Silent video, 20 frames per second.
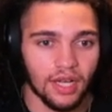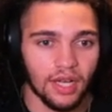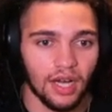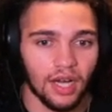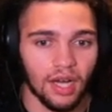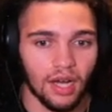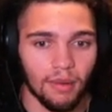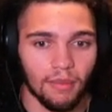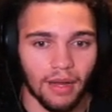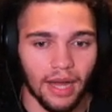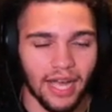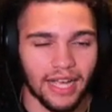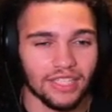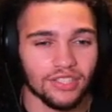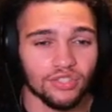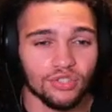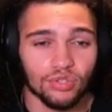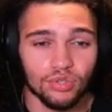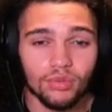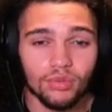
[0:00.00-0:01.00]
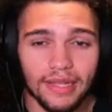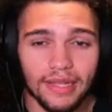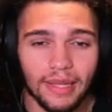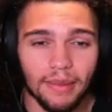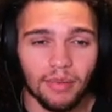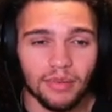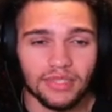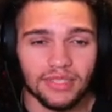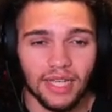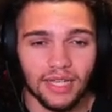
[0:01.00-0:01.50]
I assume
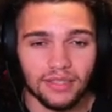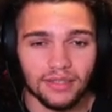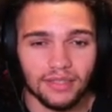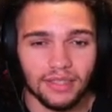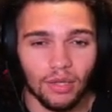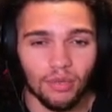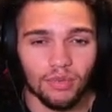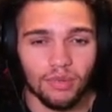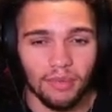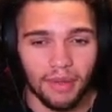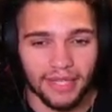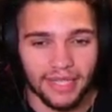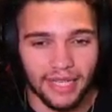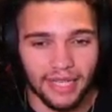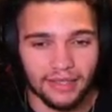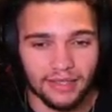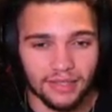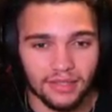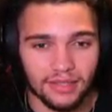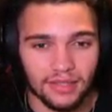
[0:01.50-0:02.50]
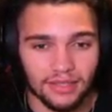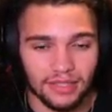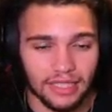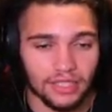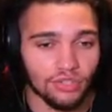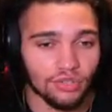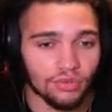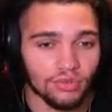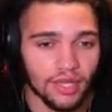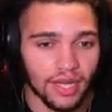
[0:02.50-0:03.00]
protect. That would be my guess, because they
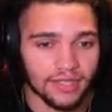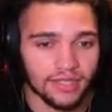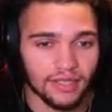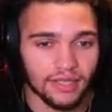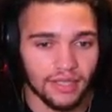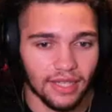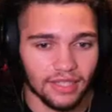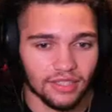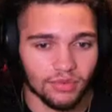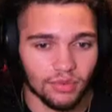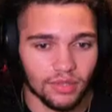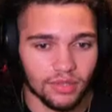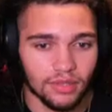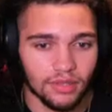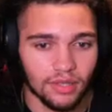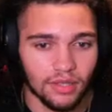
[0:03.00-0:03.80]
do die to the next one.